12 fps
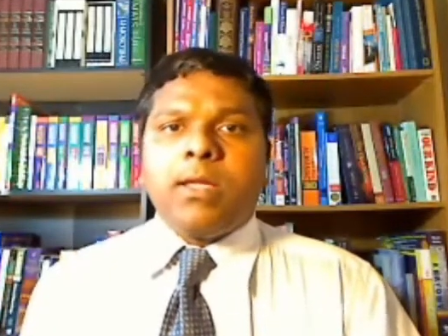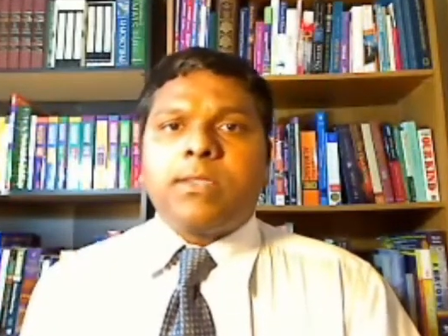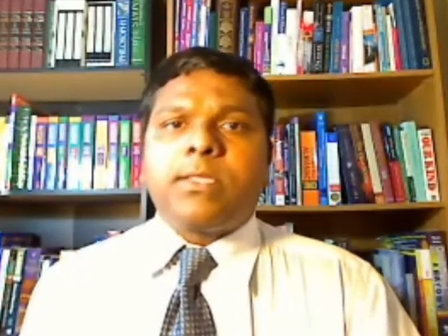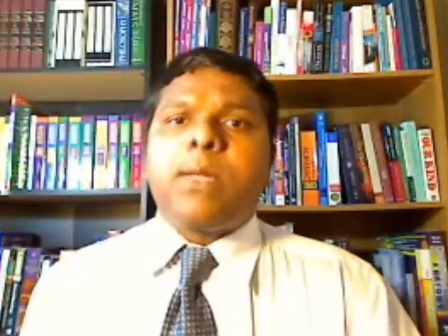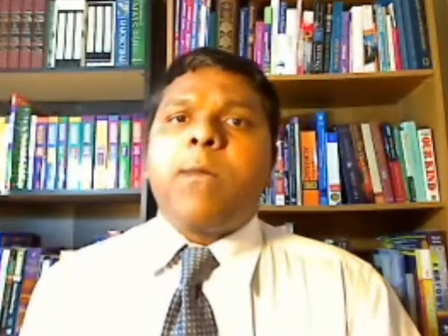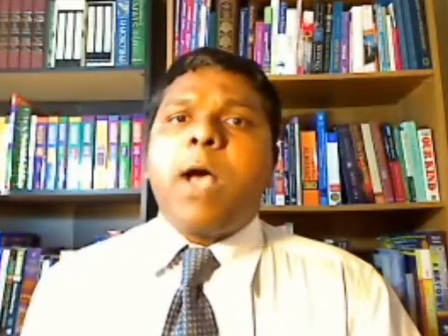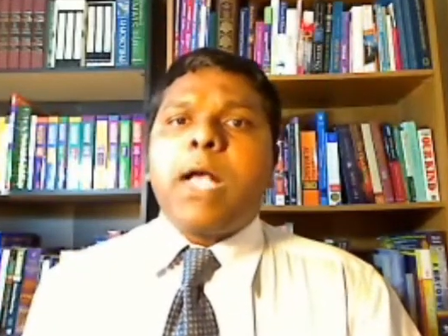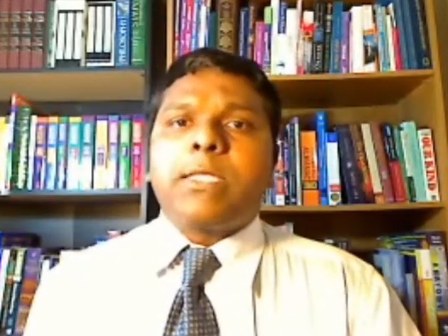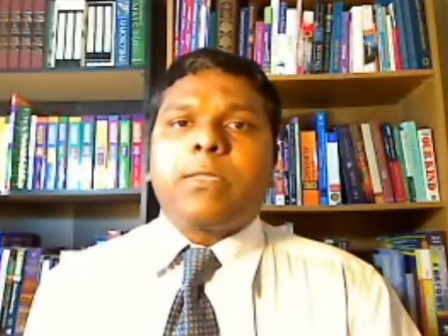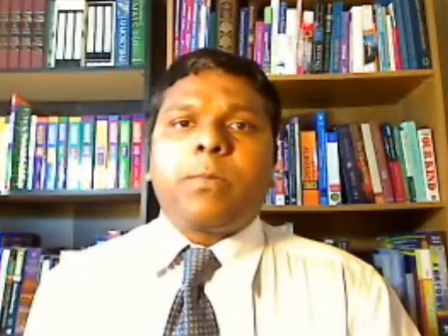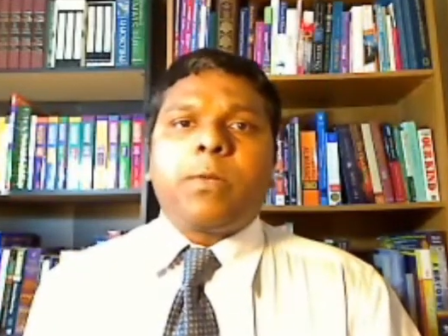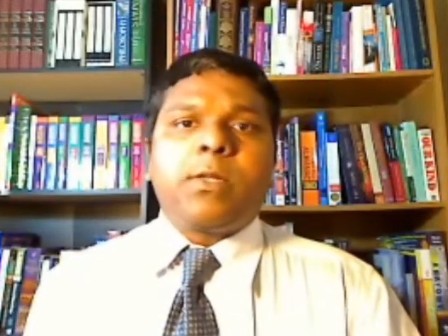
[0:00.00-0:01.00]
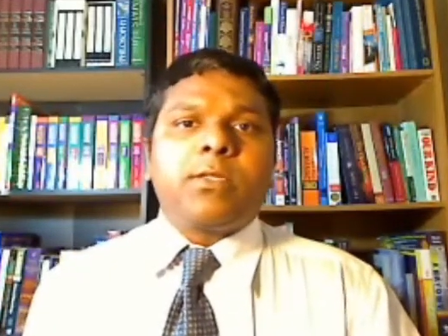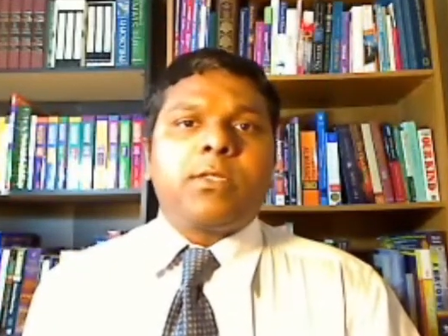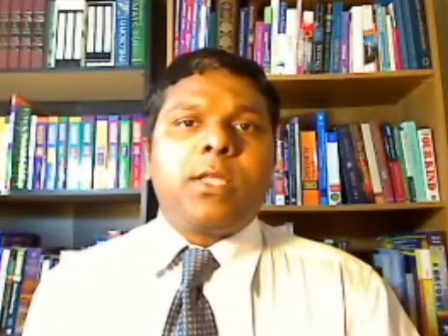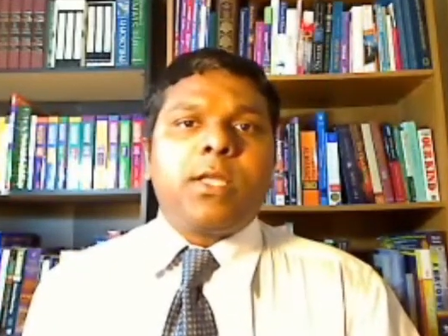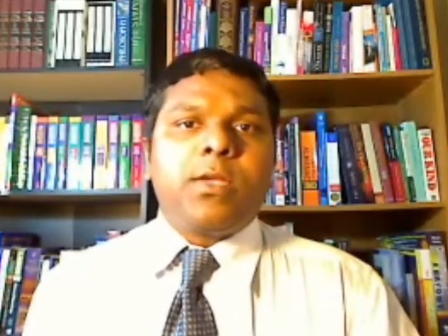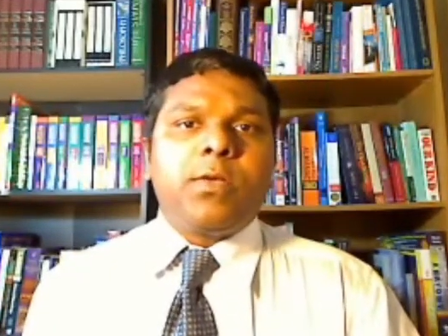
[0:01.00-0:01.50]
in some
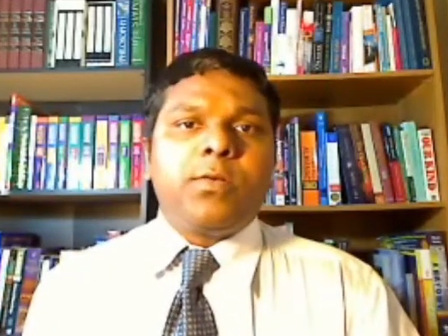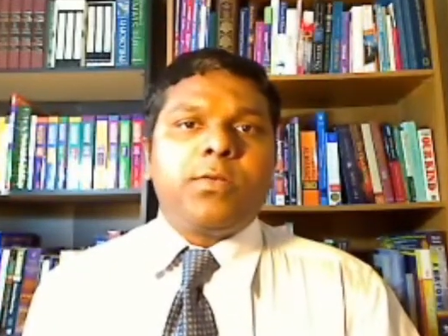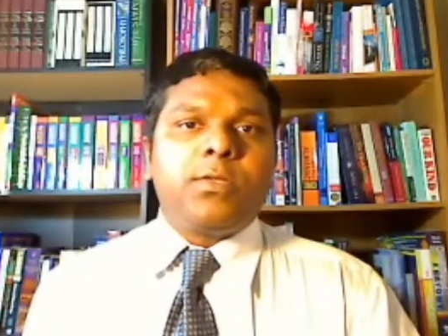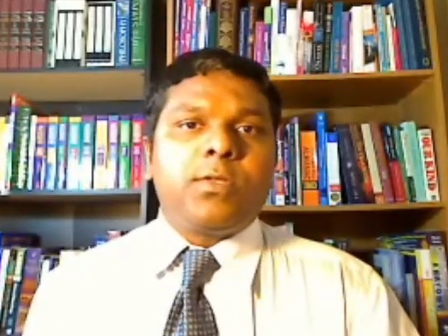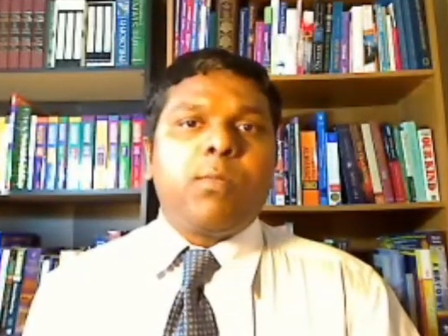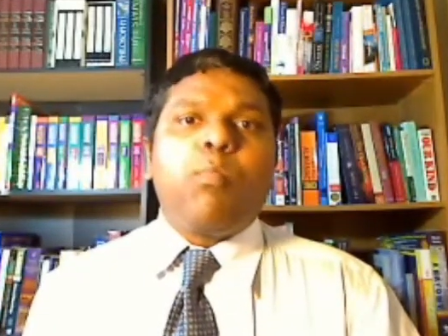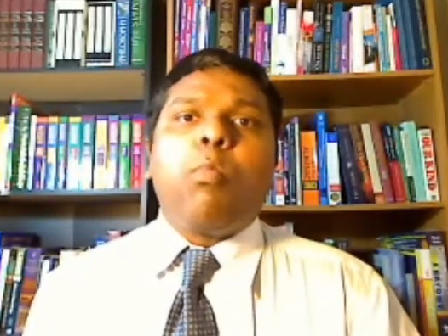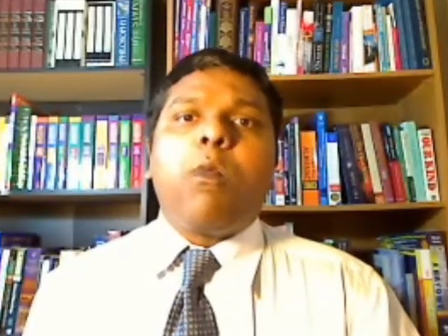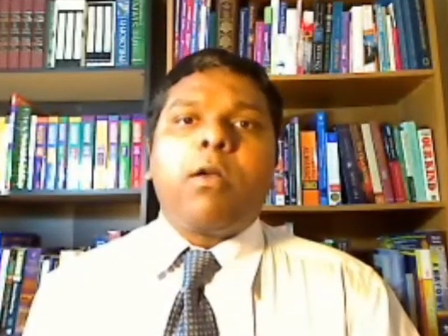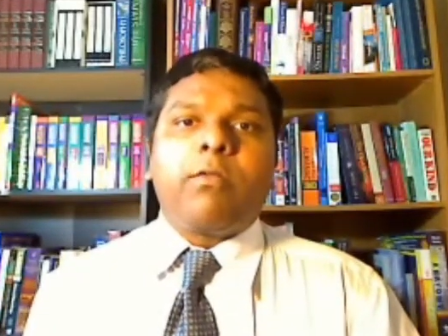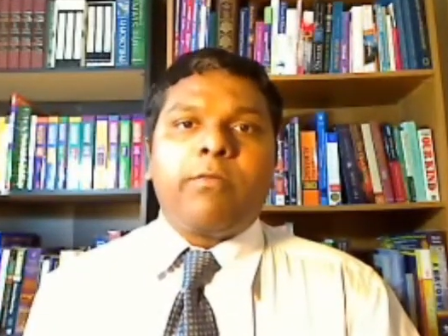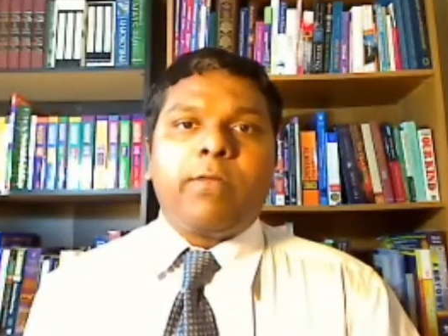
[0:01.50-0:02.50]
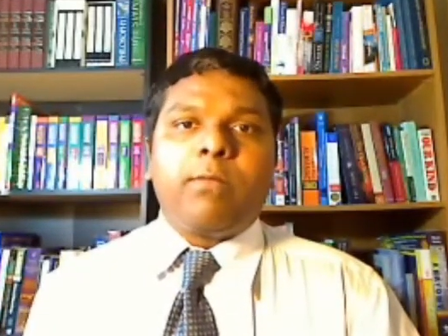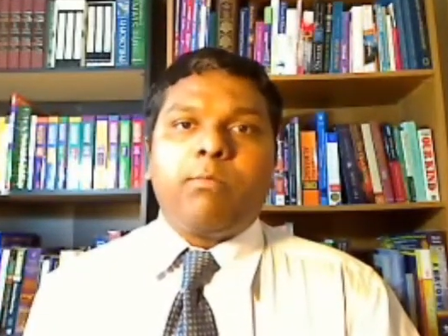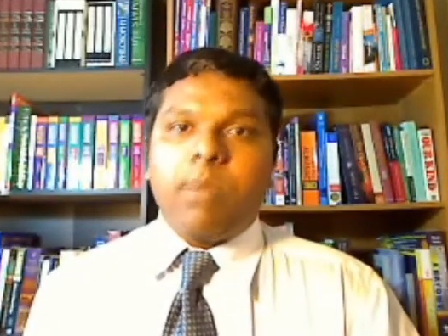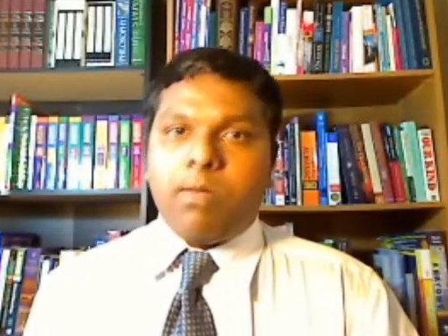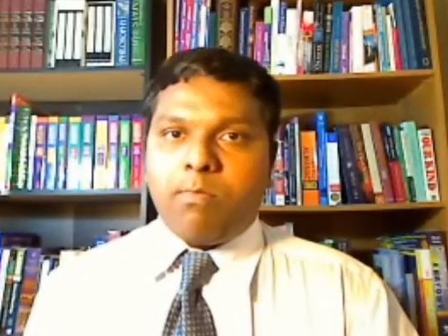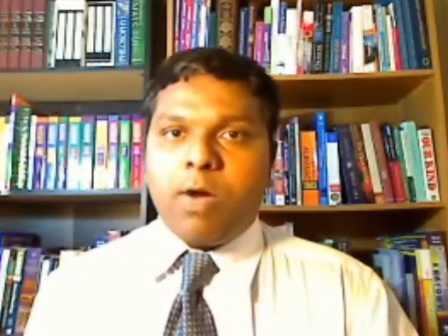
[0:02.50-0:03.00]
hospitals they use morphine
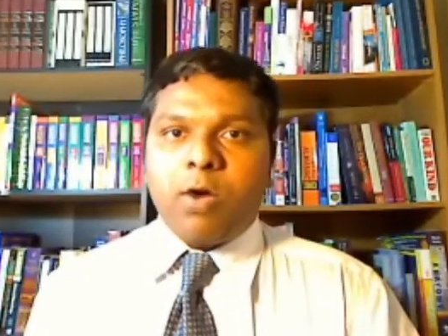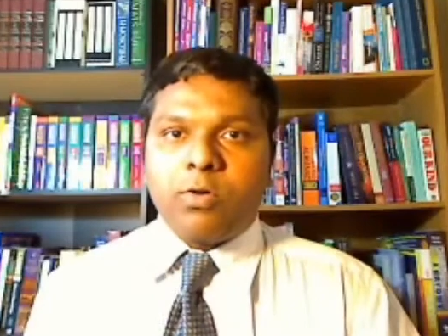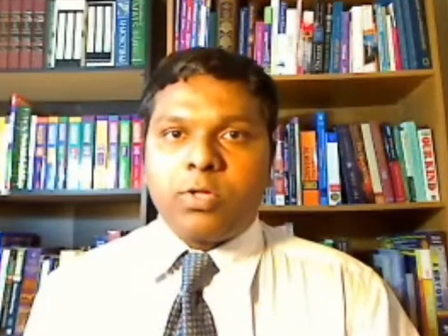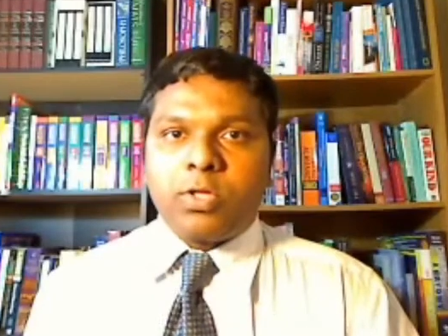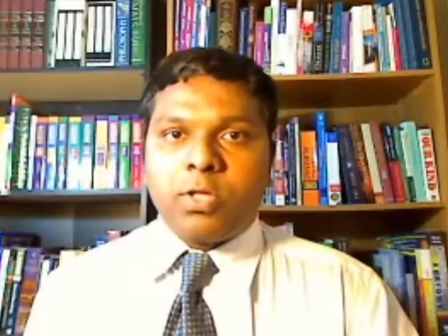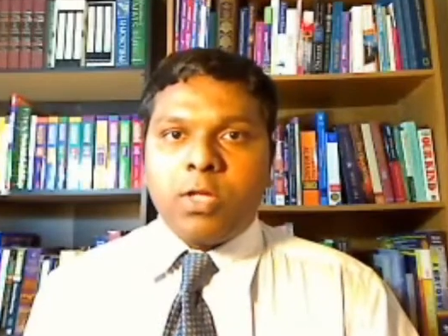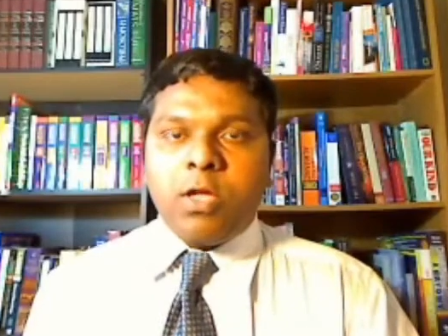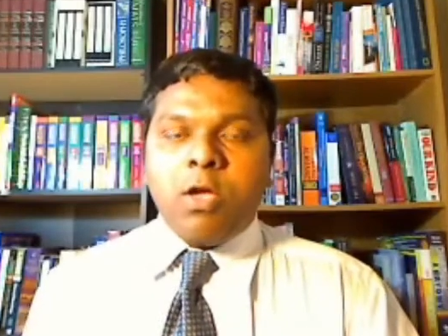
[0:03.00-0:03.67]
by mouth